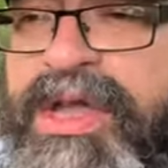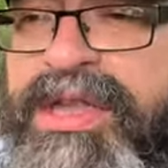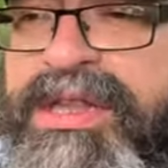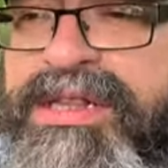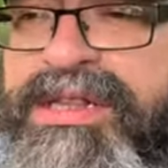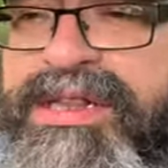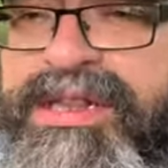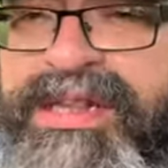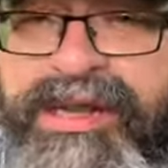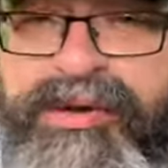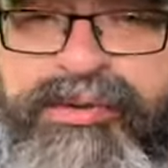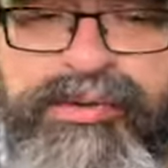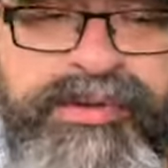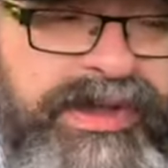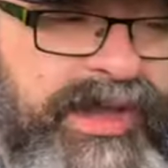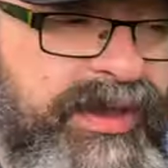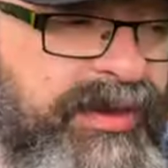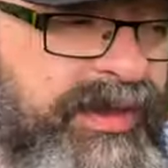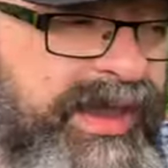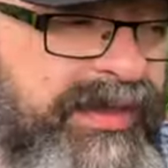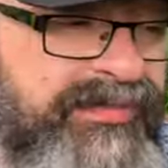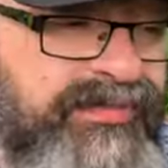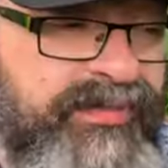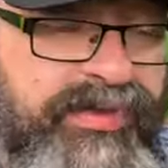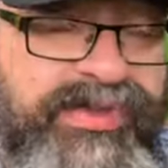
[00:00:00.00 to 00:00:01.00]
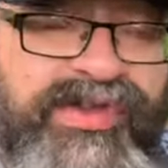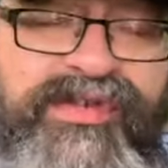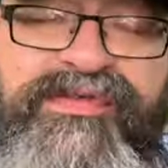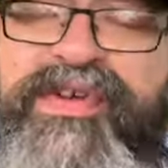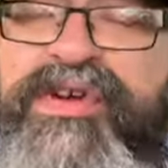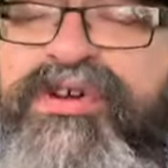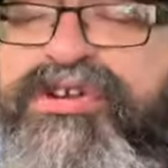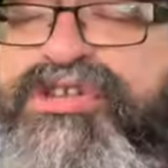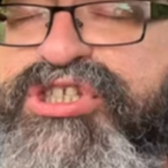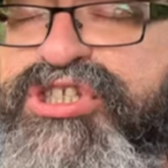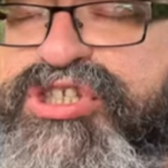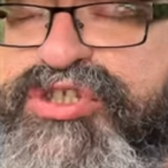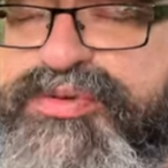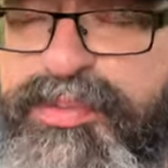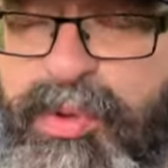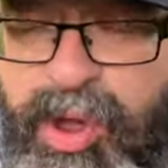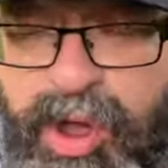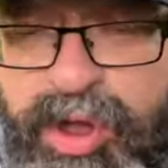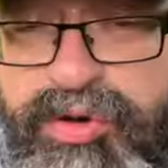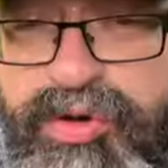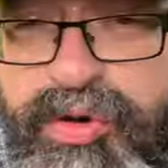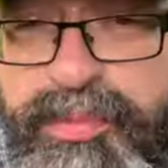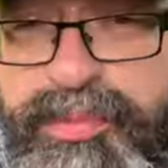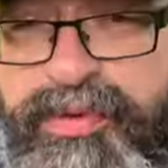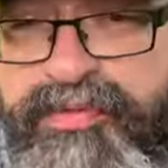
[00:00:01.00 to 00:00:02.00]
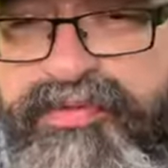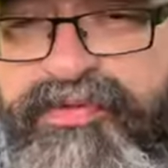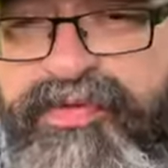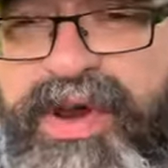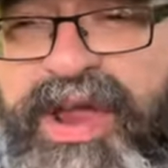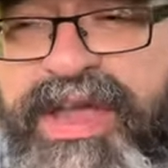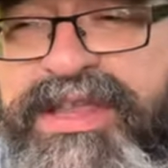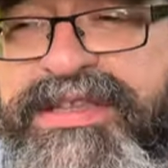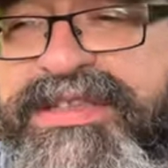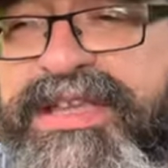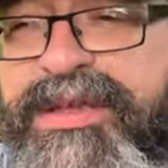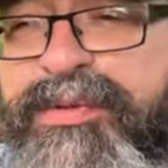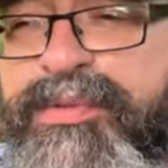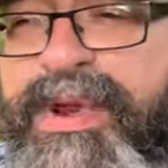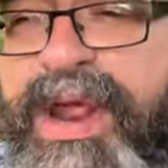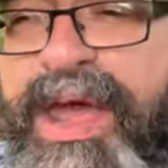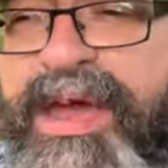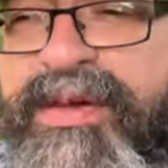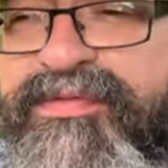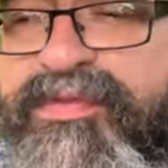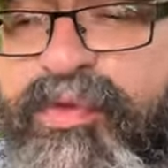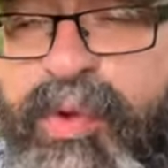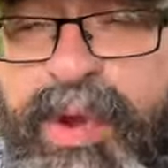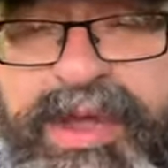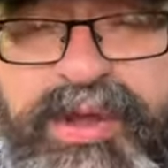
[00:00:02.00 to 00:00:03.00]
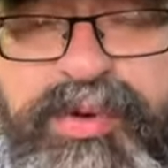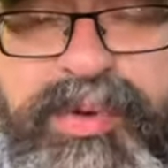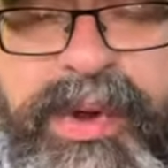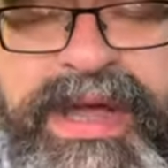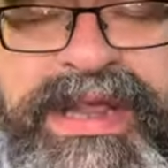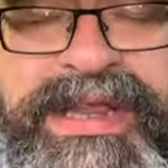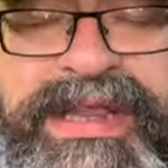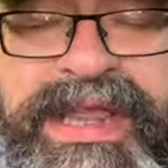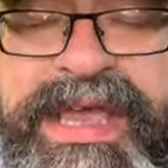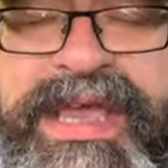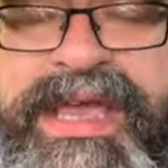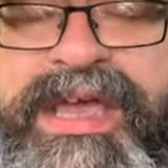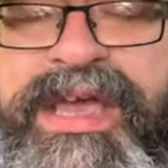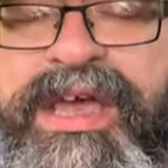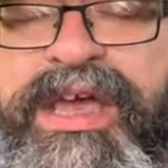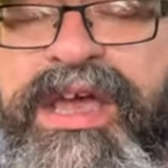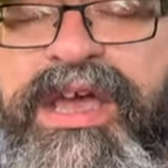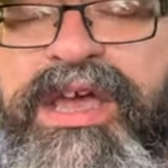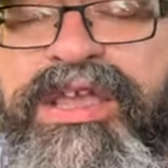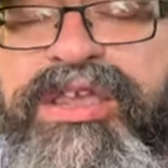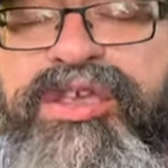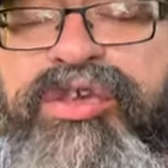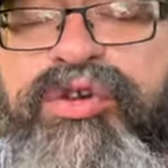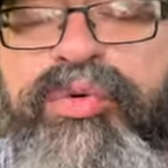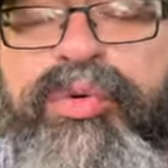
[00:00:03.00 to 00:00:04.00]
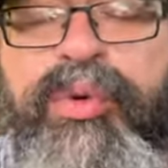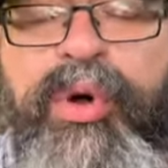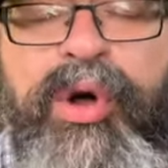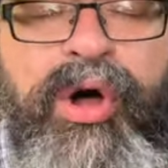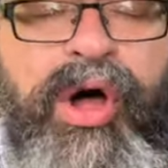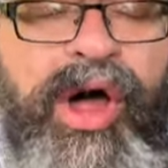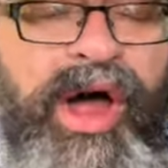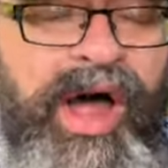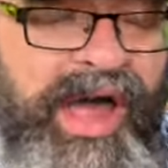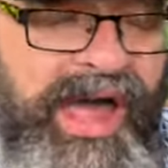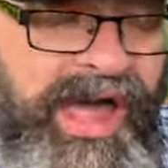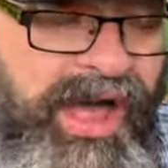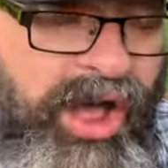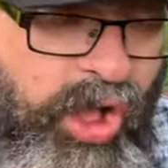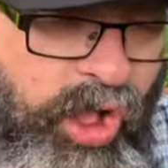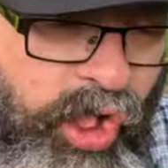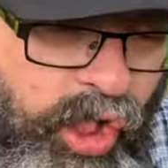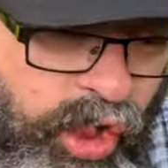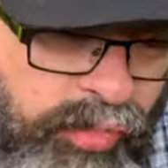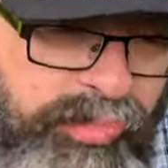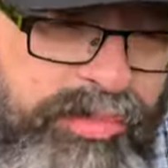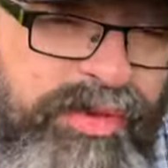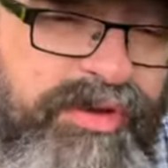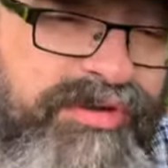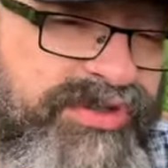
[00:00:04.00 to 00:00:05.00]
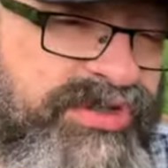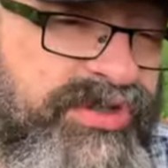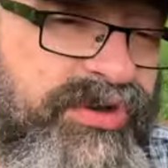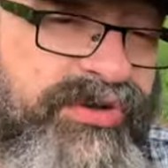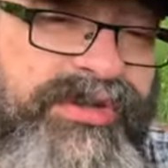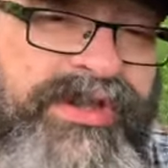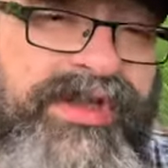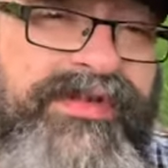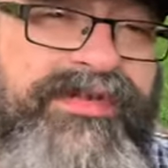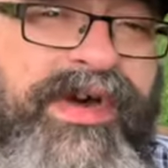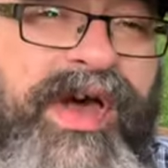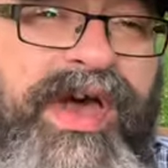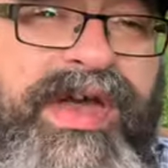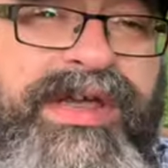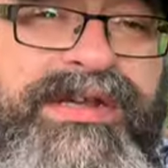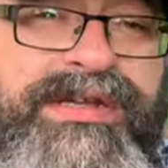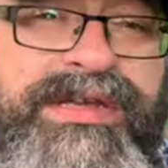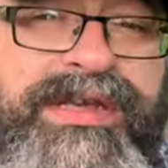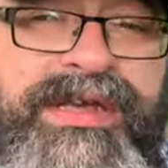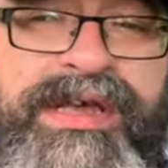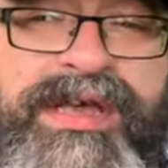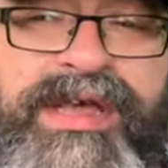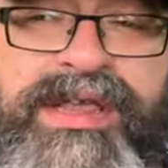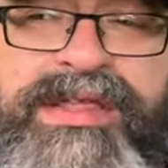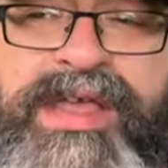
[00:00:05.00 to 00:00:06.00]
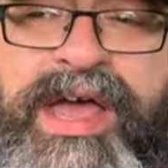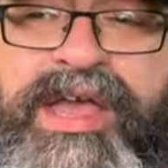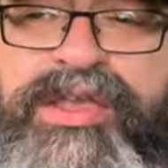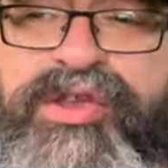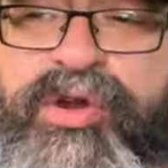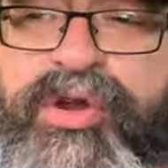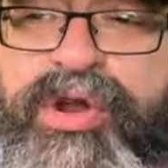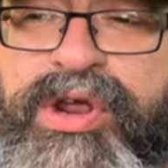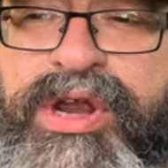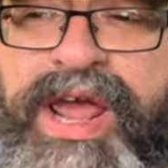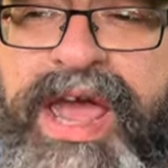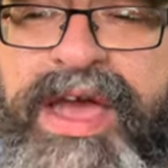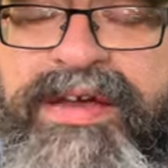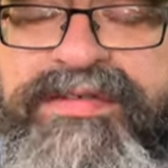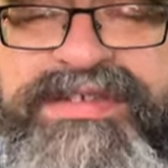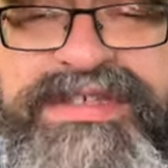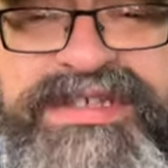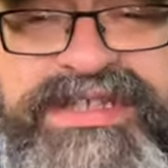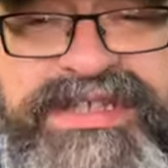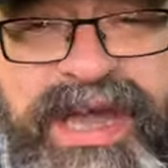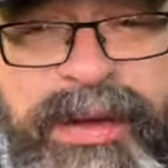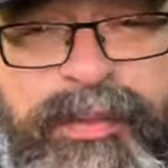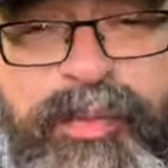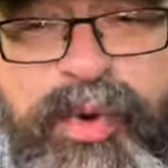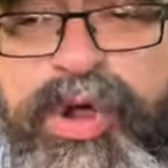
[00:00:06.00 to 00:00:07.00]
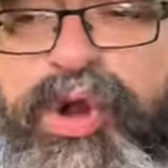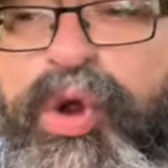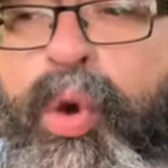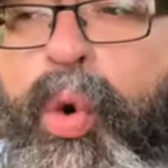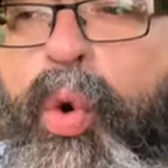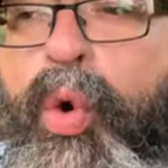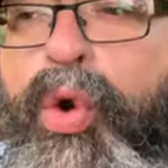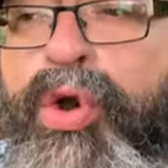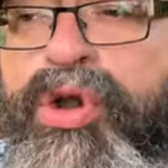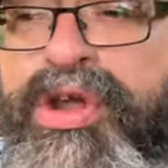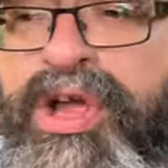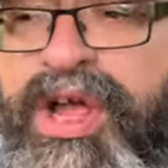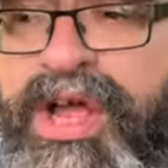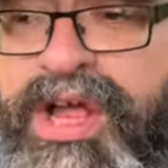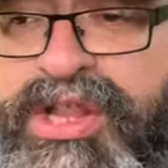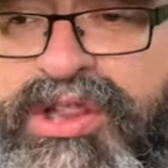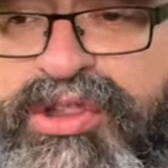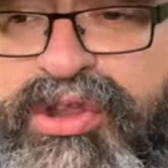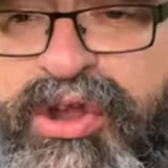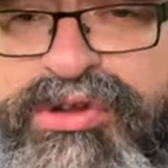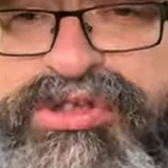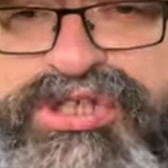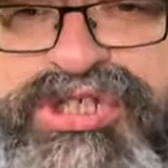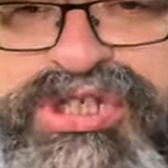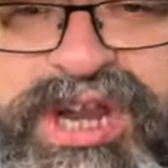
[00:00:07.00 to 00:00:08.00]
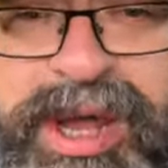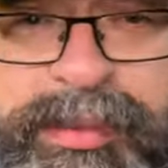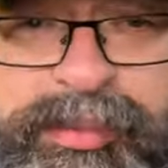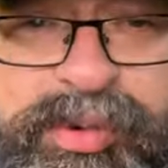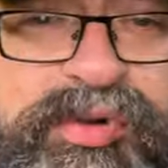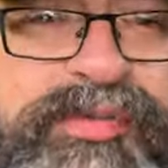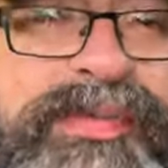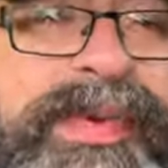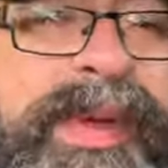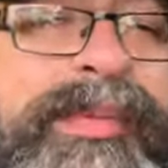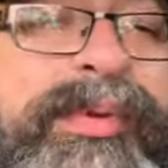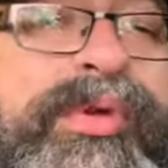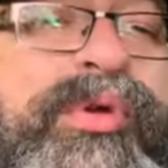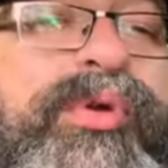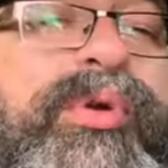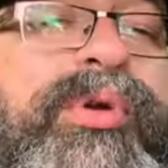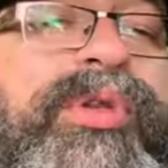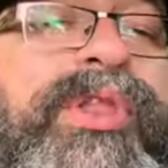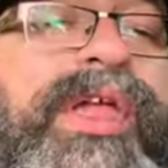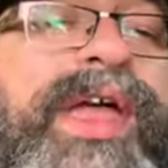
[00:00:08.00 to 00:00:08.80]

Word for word: literally, even with a very small group of friends that you would have quite quickly, you will almost certainly find that you're going to have someone or a large number of people who are